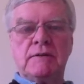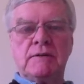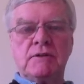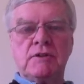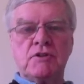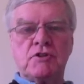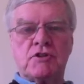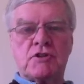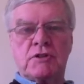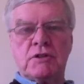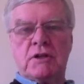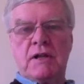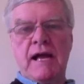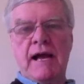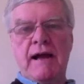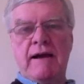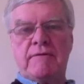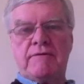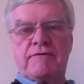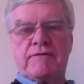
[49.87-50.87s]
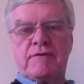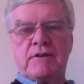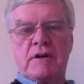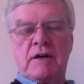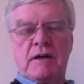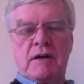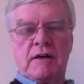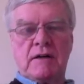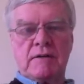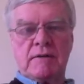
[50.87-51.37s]
You still have
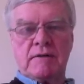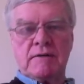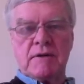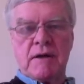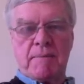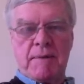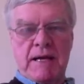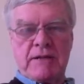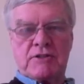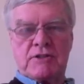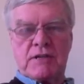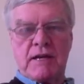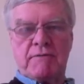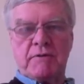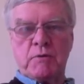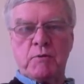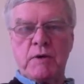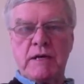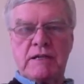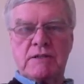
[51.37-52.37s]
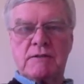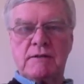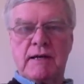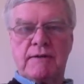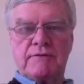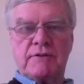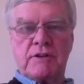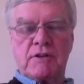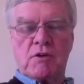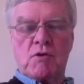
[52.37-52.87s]
about 7 weeks
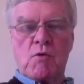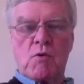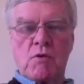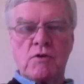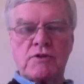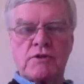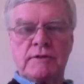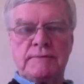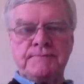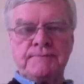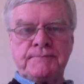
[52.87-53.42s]
left in the course.